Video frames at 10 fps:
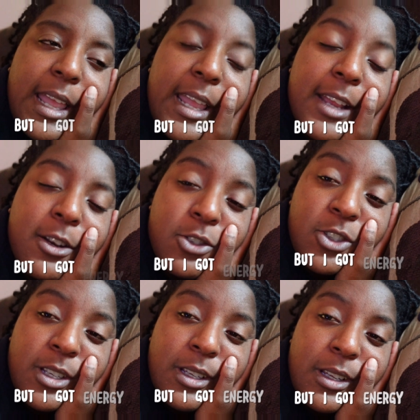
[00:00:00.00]

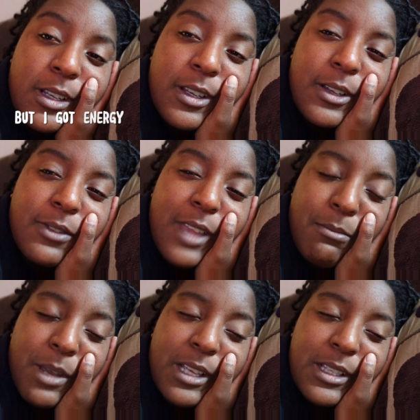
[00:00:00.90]
energy, if
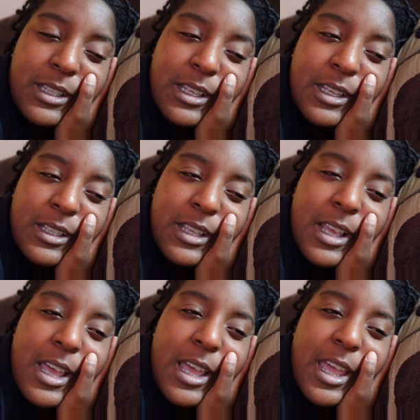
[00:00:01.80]
that makes sense.
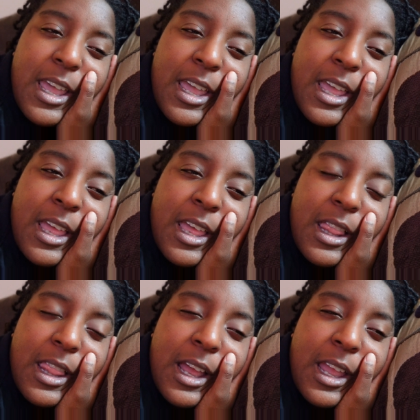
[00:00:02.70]
And
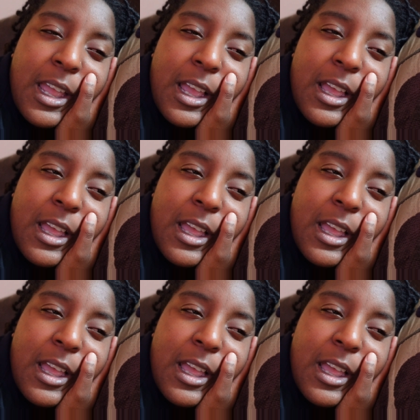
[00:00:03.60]
like